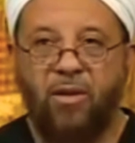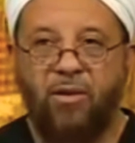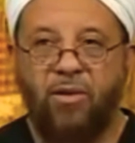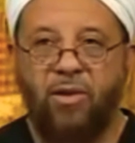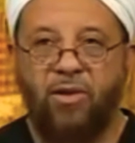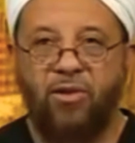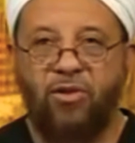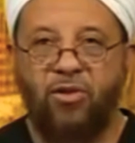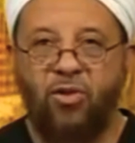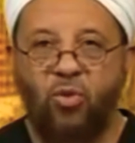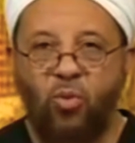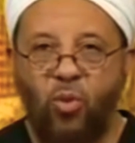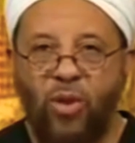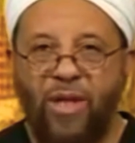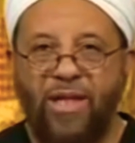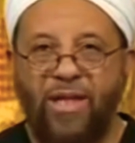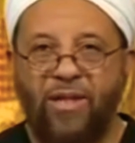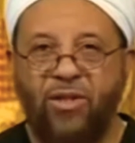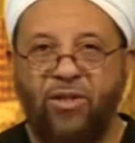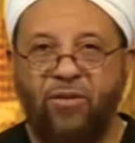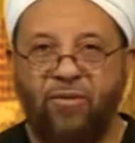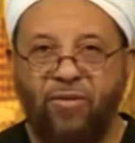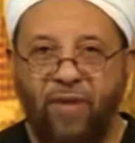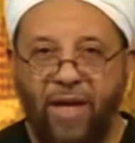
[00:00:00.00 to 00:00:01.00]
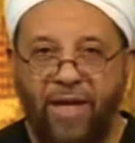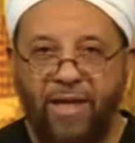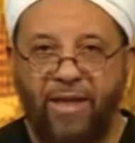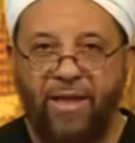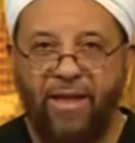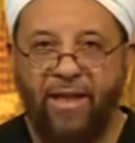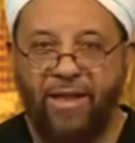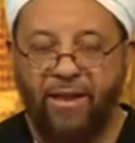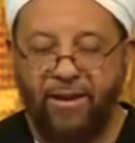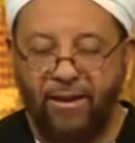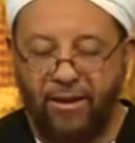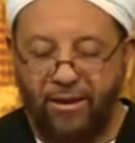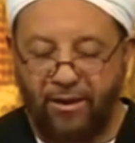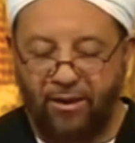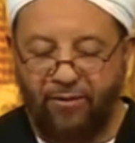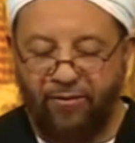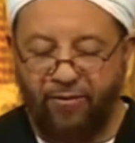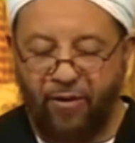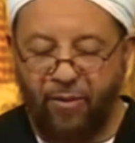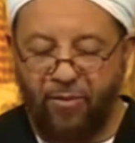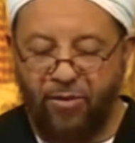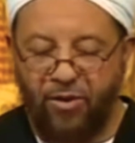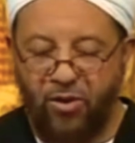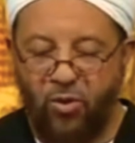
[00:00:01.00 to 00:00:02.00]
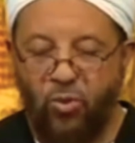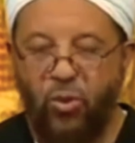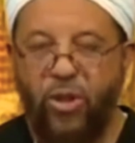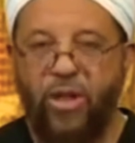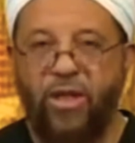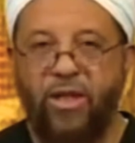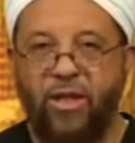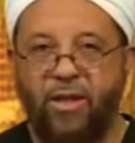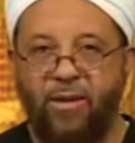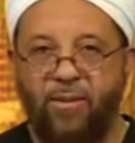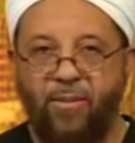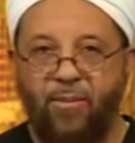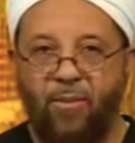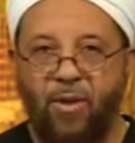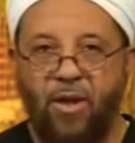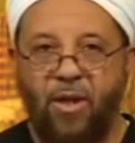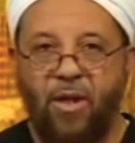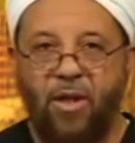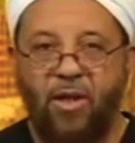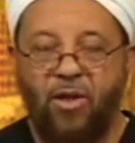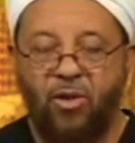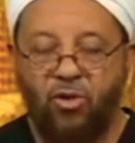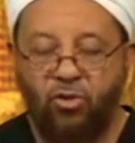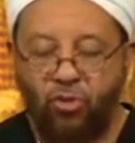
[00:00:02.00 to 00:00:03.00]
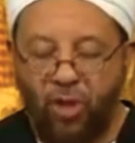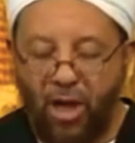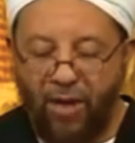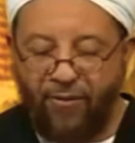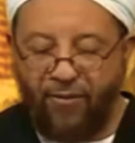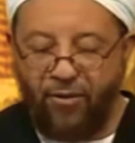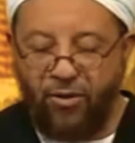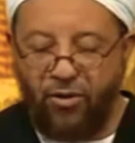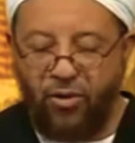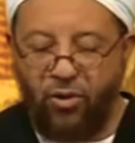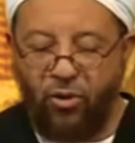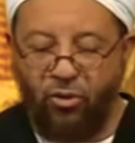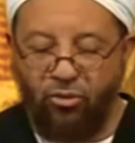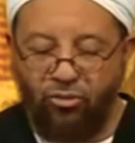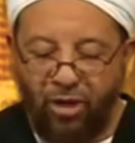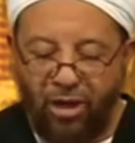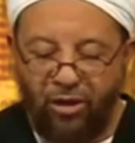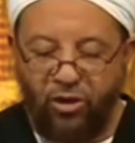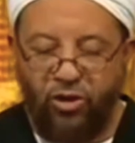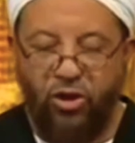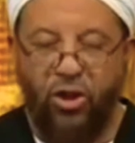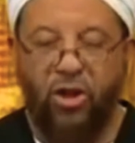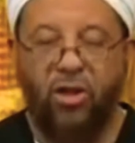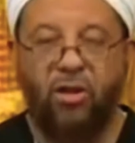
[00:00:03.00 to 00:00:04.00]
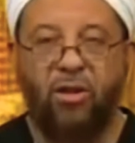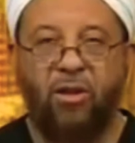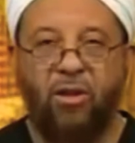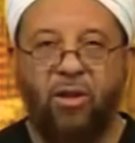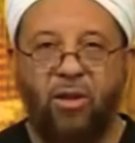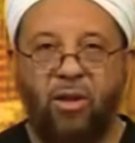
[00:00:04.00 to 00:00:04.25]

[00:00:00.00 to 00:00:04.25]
The Swedish Vikings from Sweden traveled to Russia,